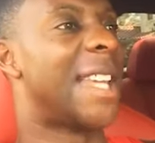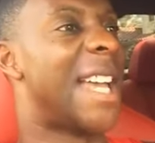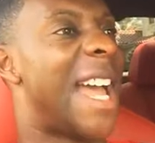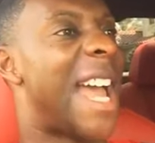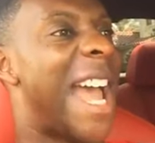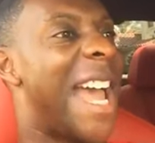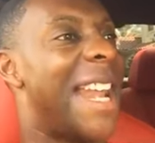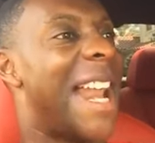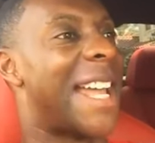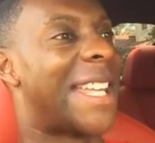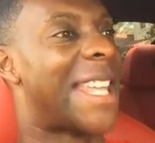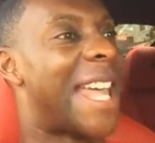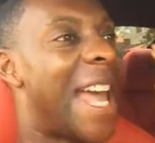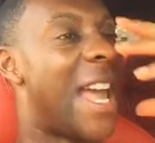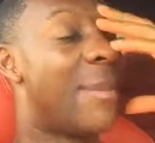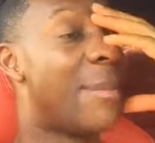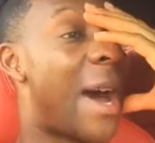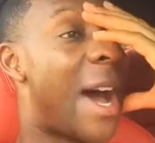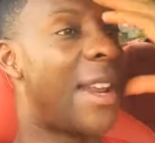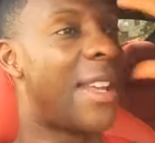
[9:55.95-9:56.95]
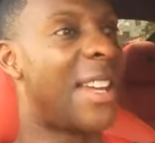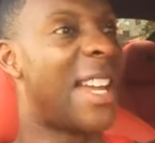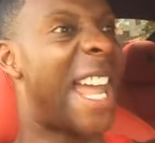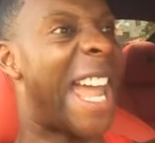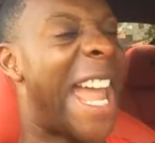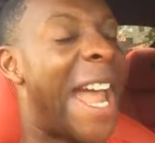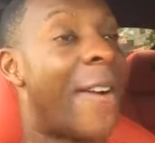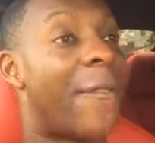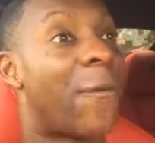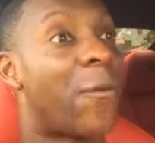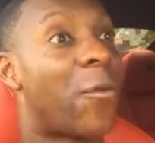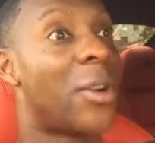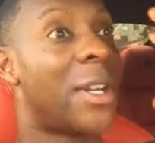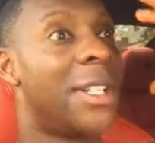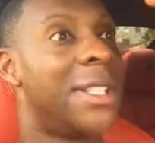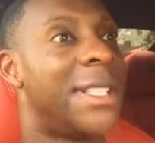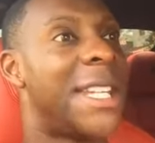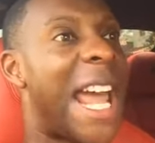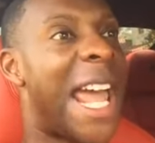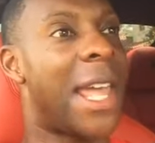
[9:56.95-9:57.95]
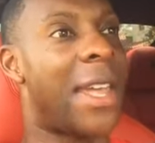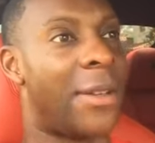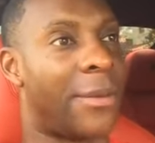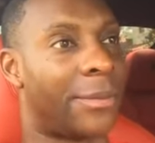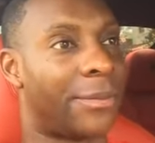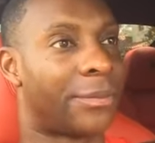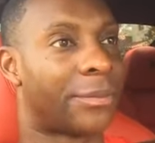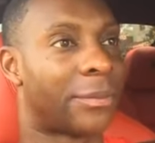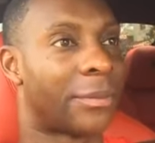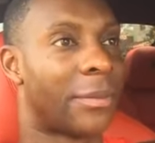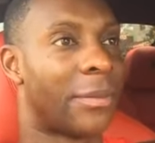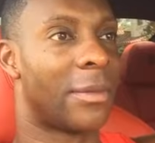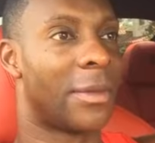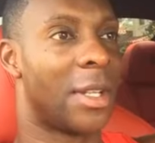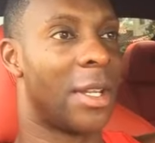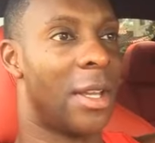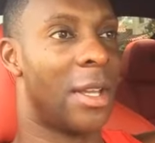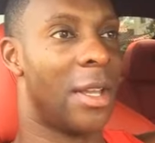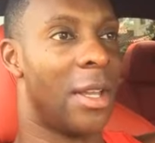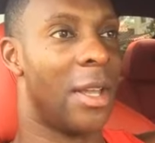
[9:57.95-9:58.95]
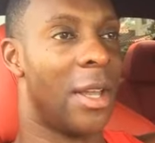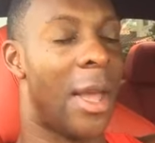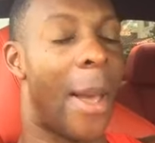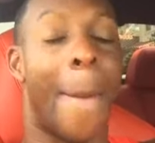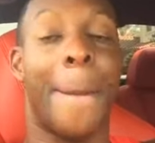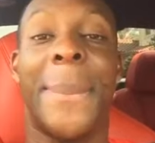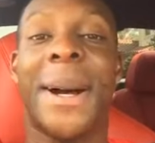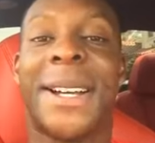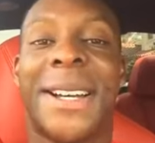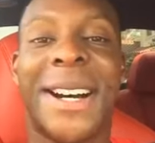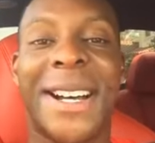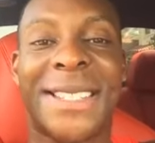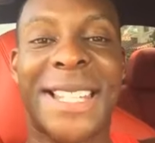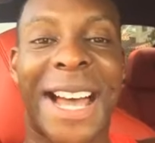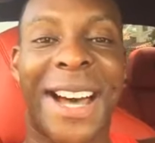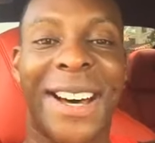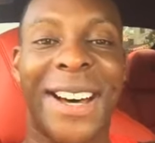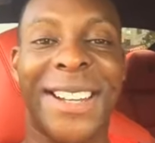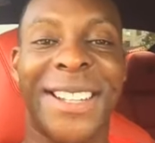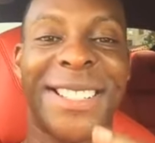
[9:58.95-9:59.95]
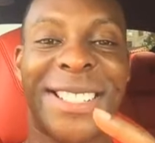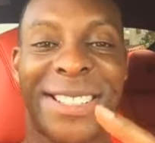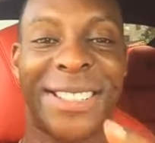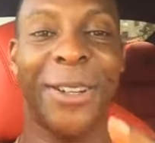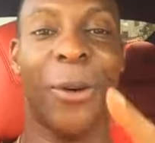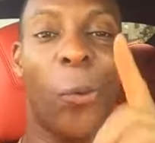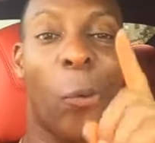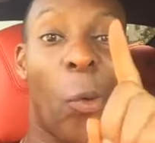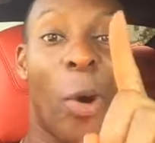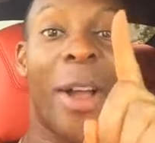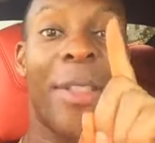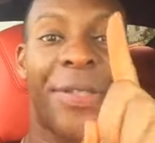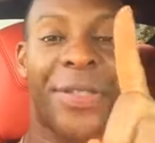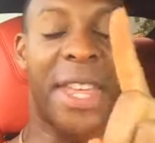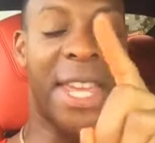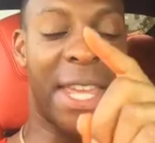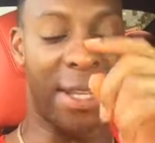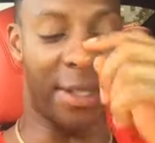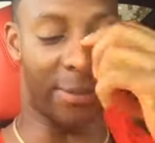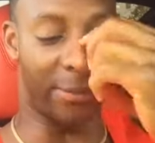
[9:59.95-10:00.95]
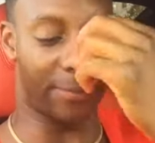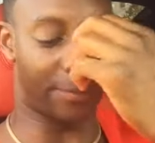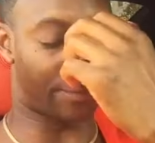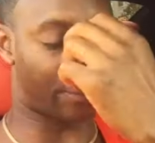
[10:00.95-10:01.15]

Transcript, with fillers: And I came out here every day because I understood one thing,